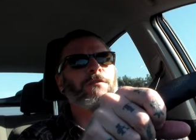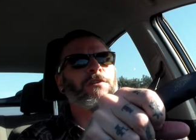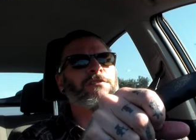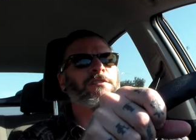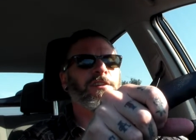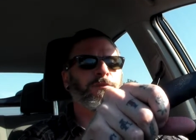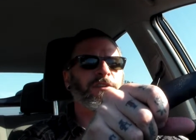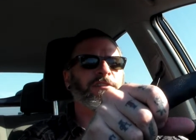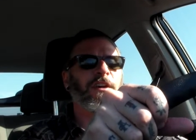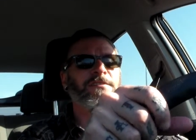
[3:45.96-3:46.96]
All those things
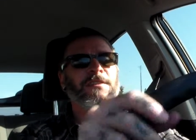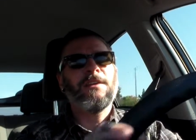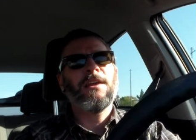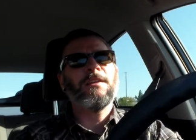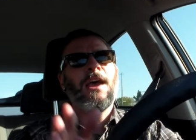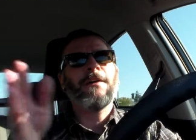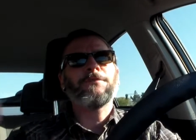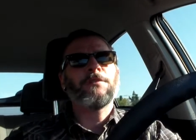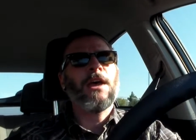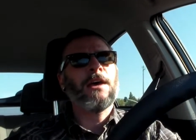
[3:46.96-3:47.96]
were discussed. And then
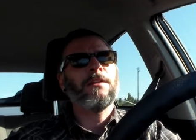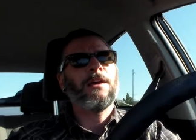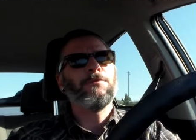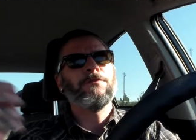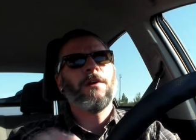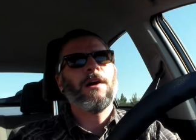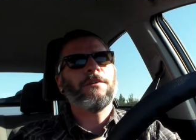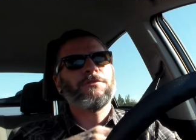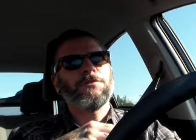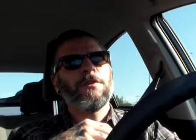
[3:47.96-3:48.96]
after that, I move
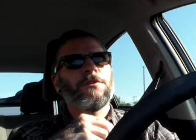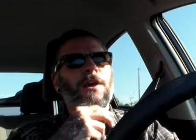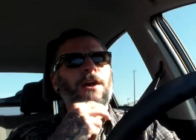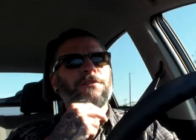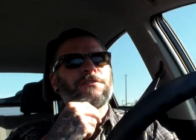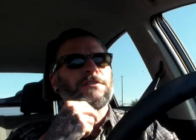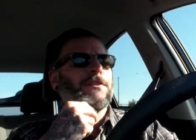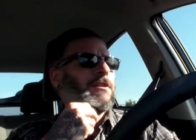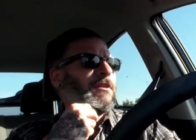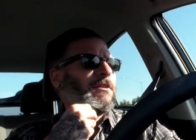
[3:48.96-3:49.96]
on to another house,
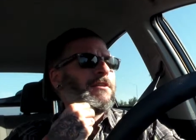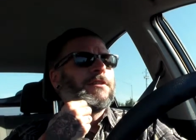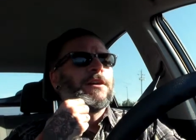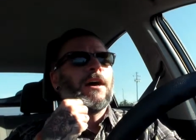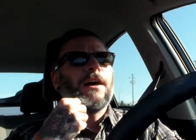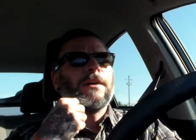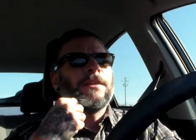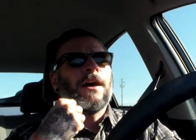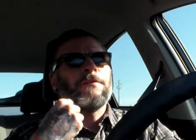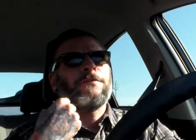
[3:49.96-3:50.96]

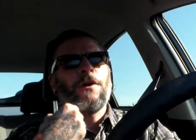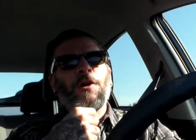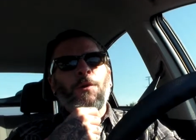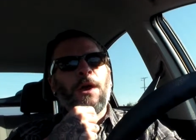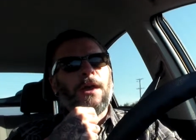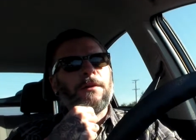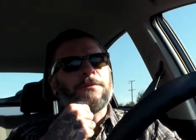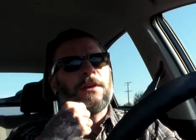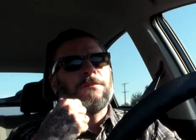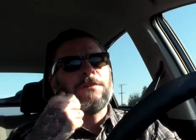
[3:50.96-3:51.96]
not far
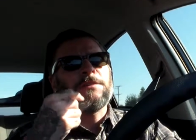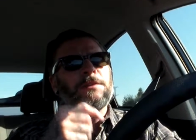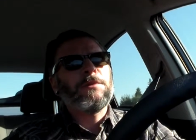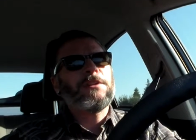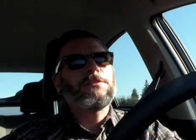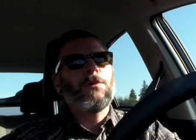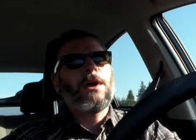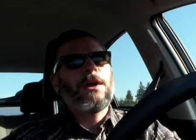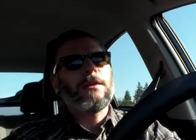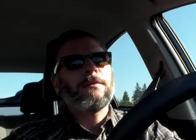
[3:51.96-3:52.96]
away, 10-15 minutes
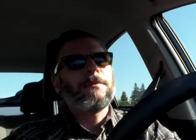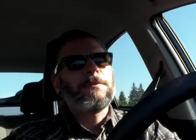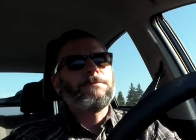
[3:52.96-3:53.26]
away.